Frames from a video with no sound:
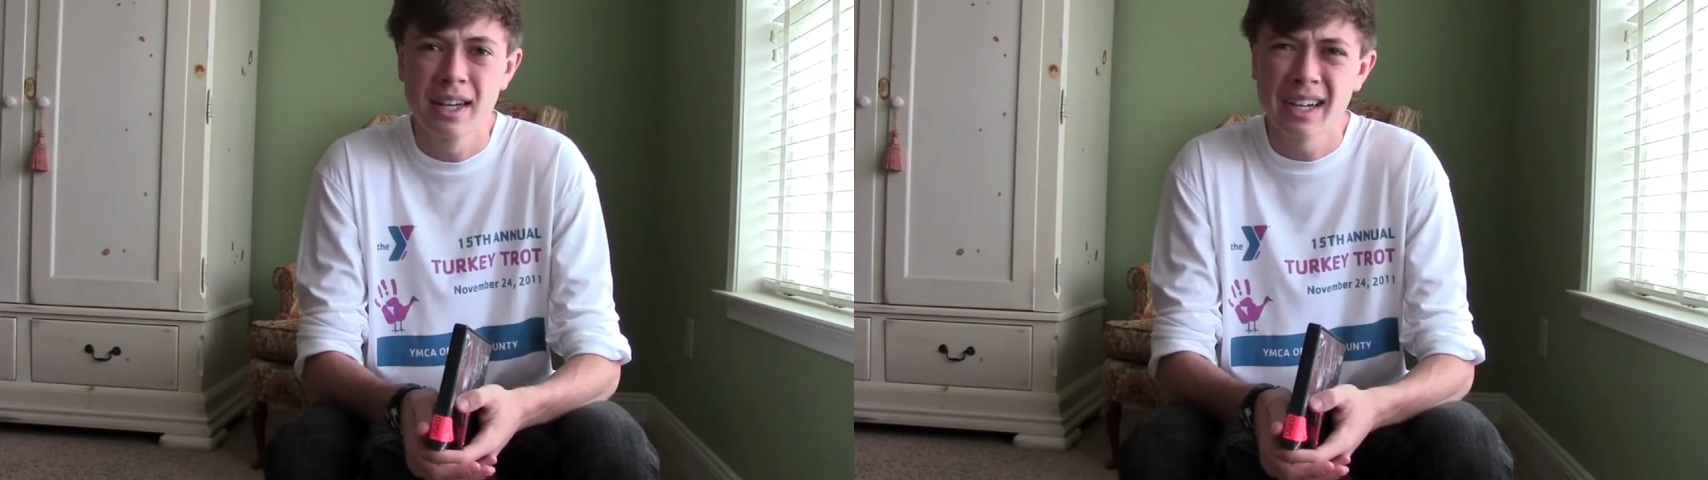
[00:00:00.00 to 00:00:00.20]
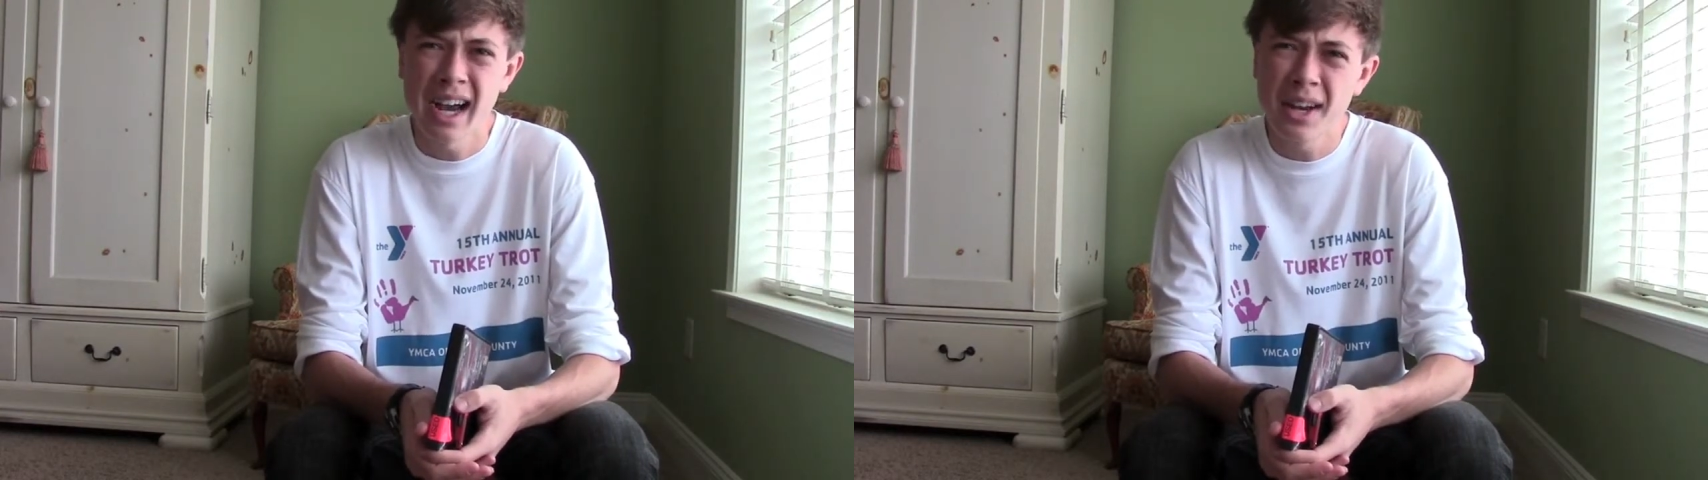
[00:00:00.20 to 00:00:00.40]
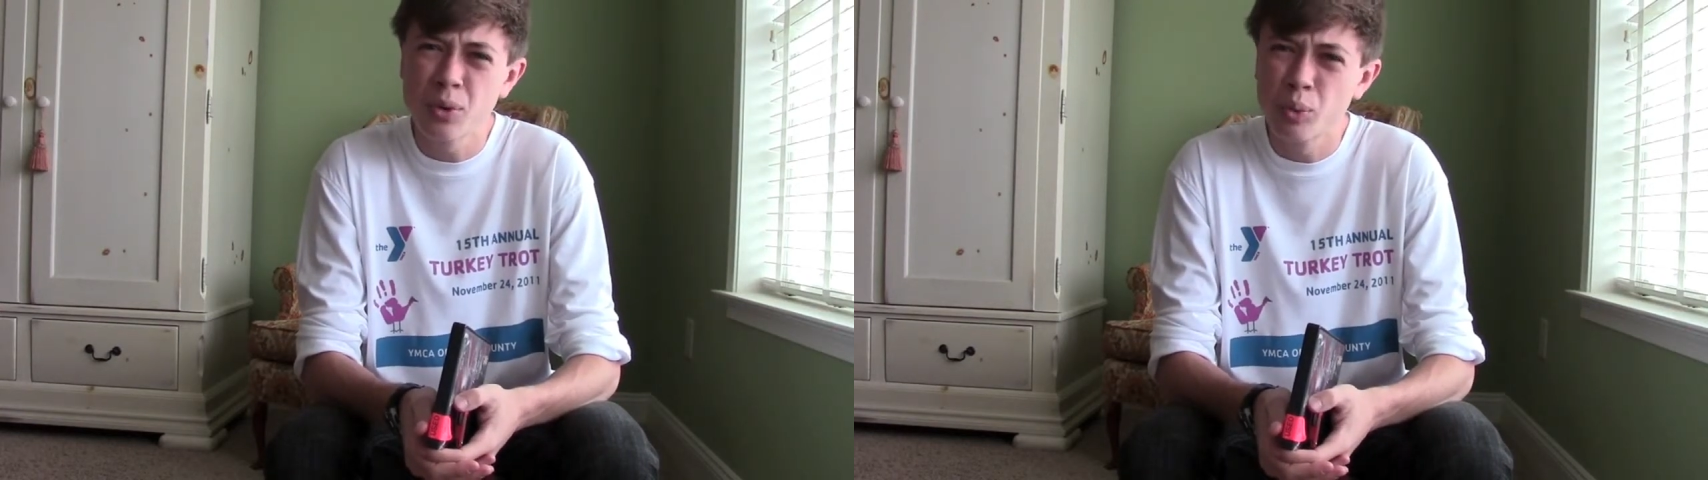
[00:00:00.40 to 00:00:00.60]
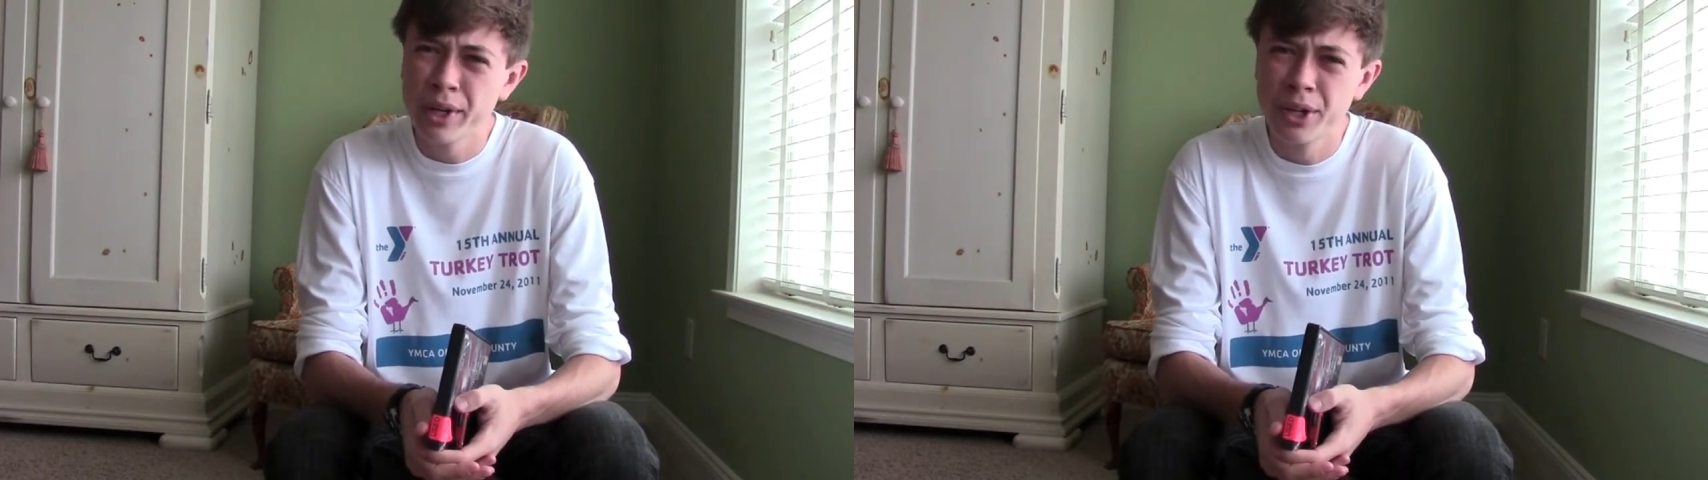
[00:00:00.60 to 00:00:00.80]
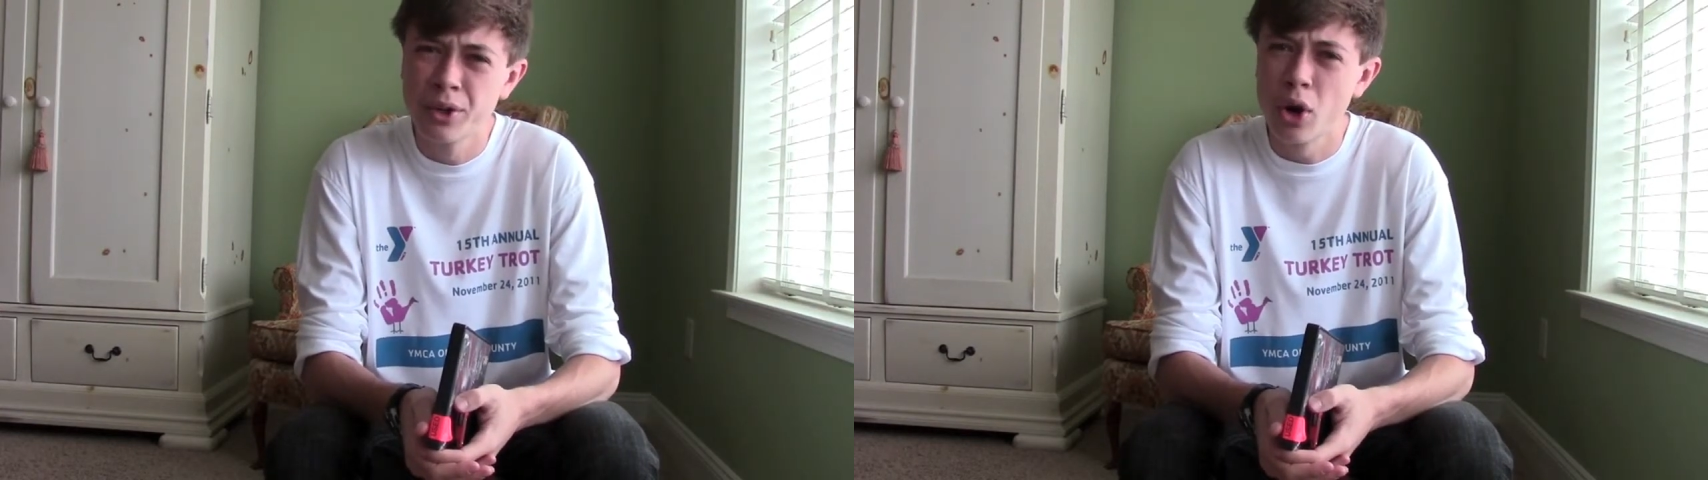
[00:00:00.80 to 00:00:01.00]
kind of
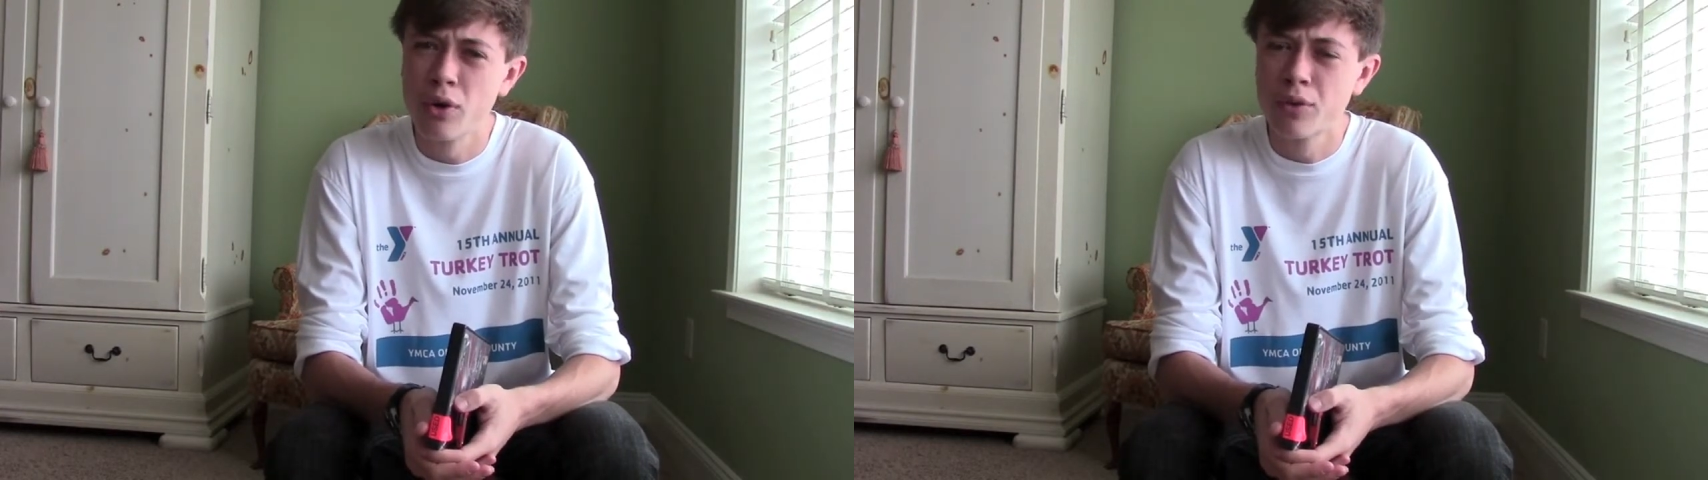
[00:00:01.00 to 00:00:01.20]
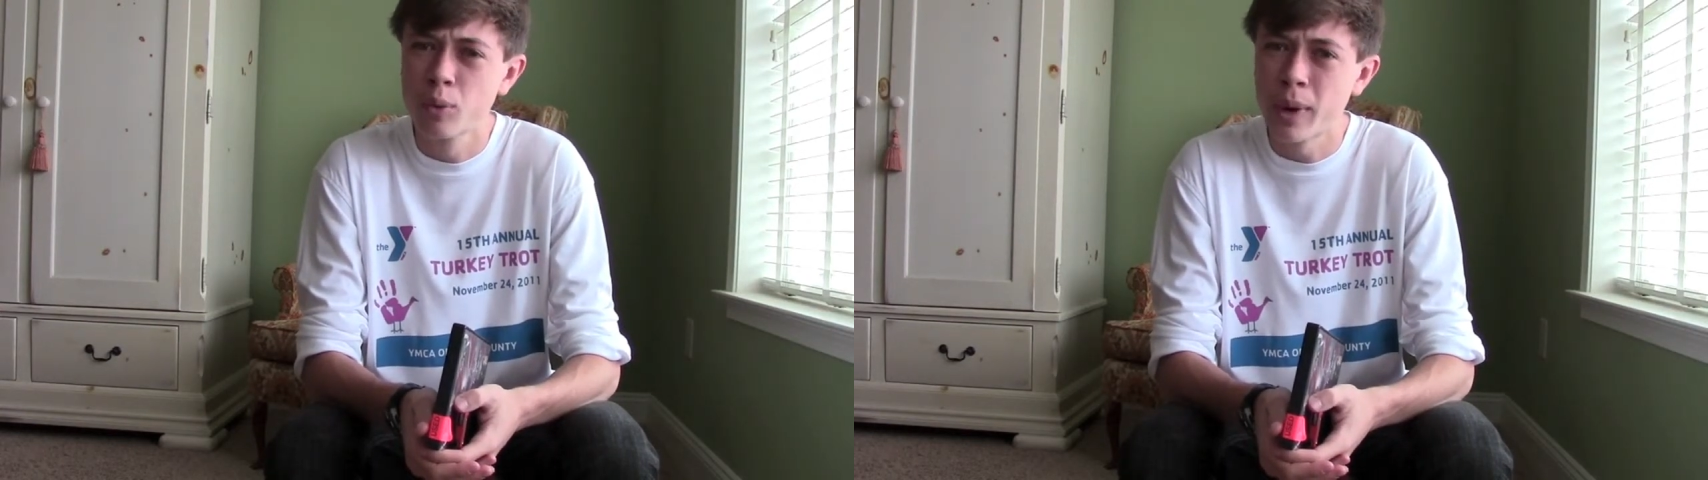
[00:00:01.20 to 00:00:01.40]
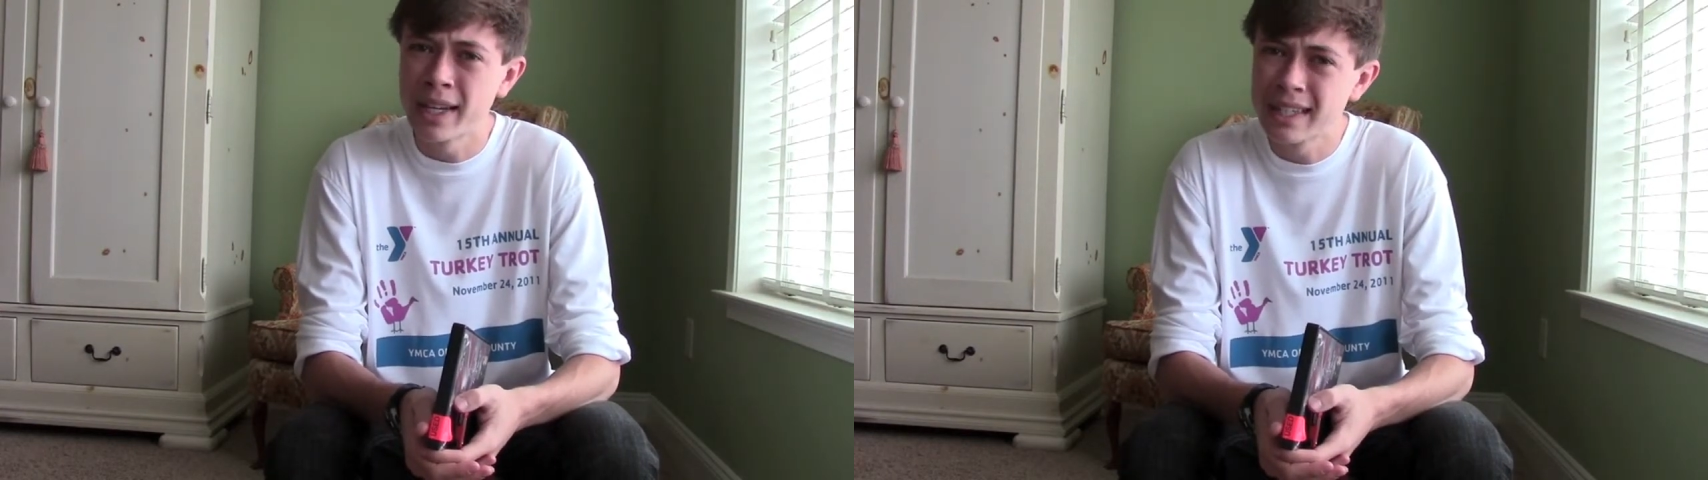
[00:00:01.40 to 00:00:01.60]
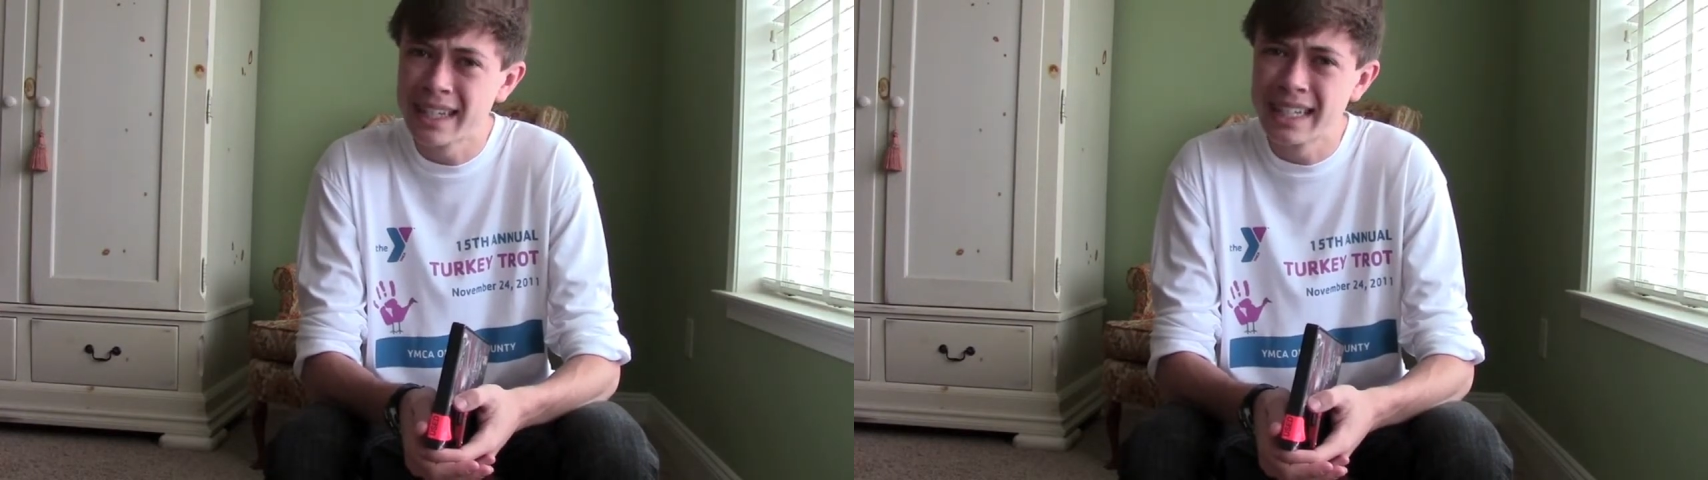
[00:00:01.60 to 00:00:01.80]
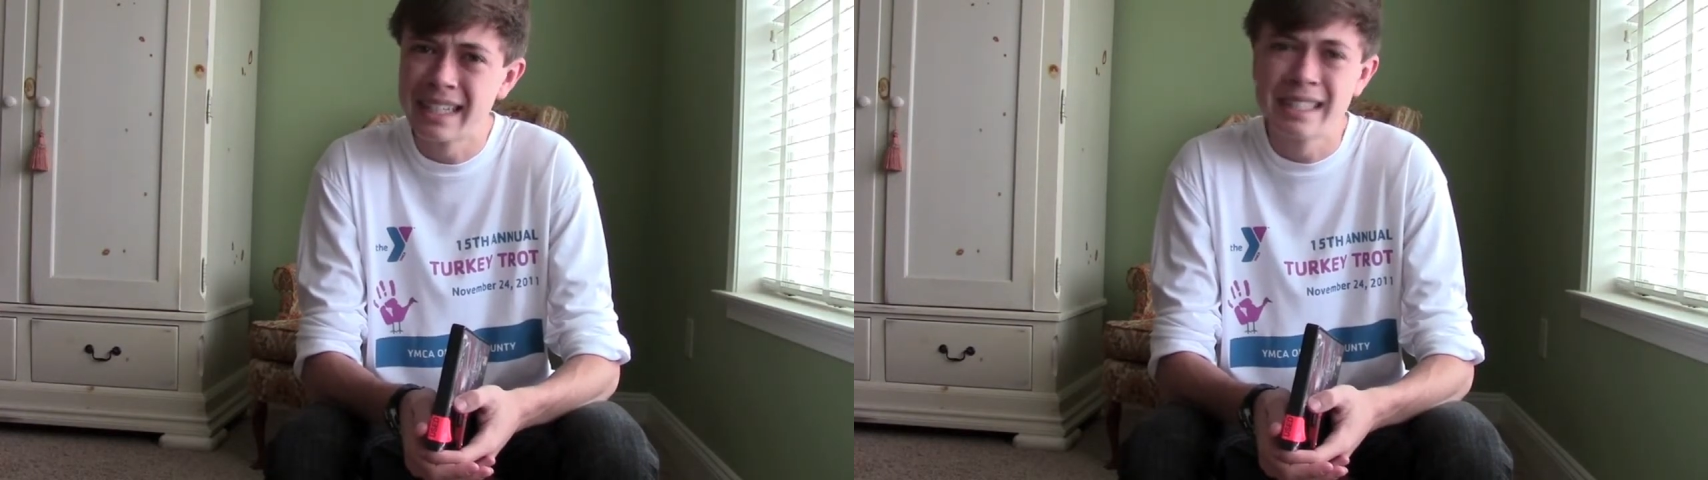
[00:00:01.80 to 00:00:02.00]
weird, overweight
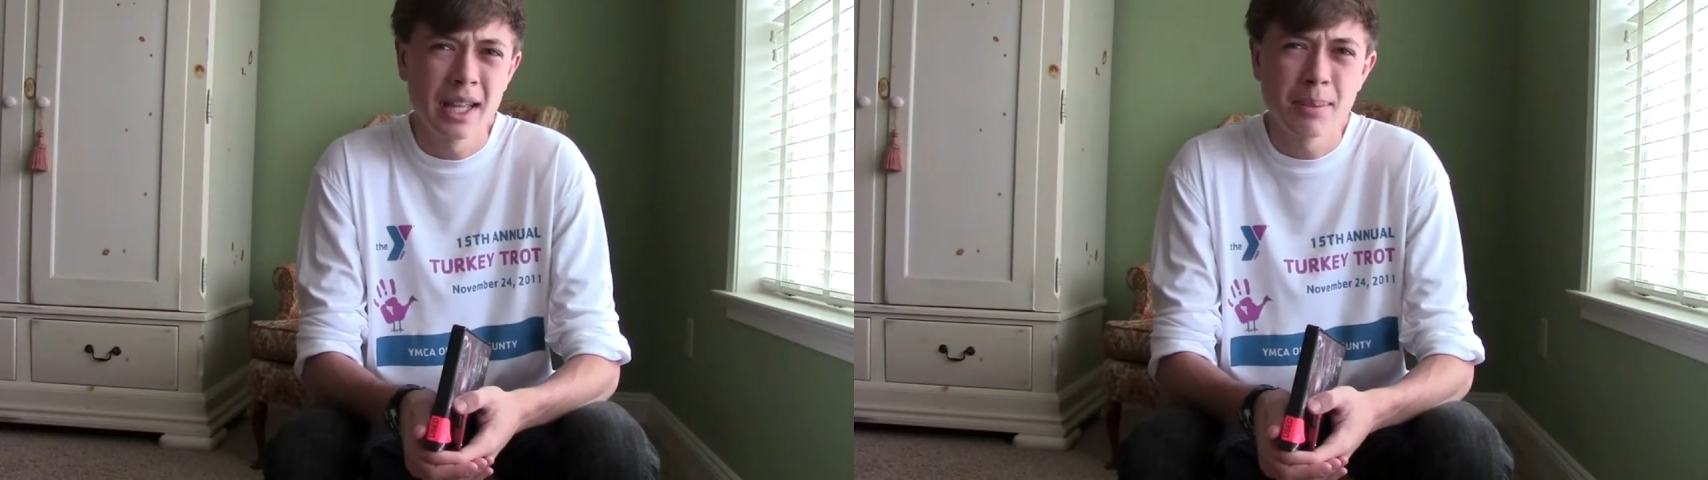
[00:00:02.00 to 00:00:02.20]
kid.